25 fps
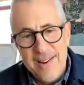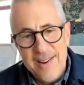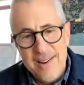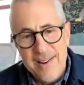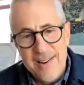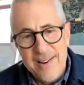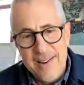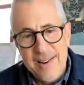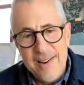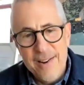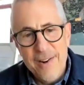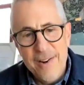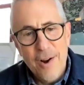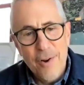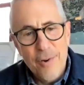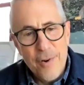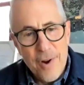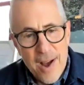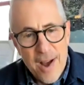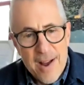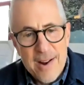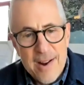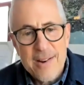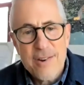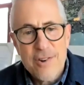
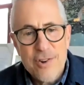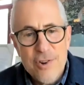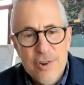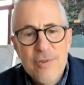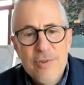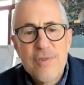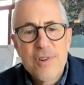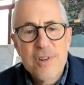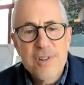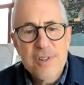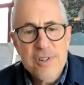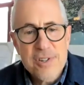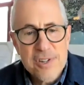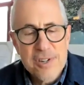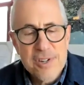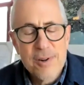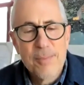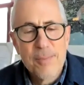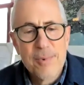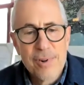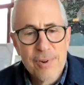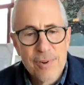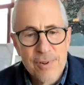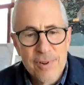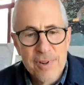not too
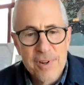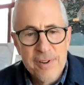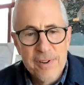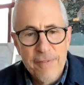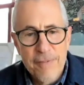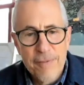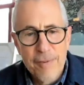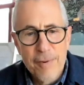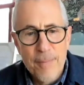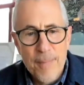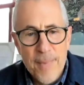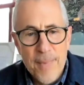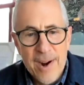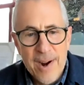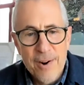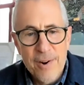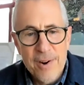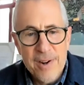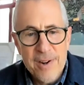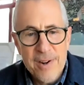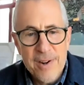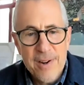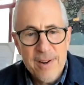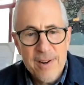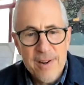dissimilarly from
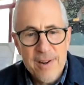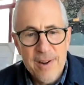Mary,